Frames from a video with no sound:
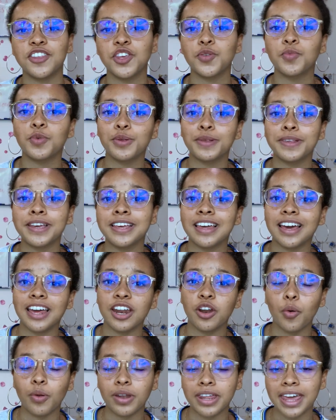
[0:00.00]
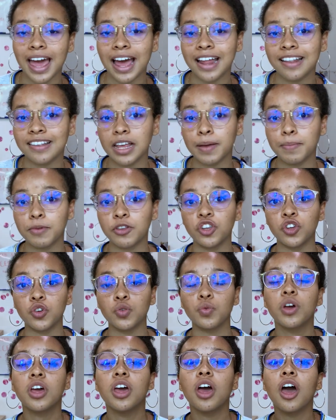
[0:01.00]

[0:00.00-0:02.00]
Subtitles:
you will see that it only adds up to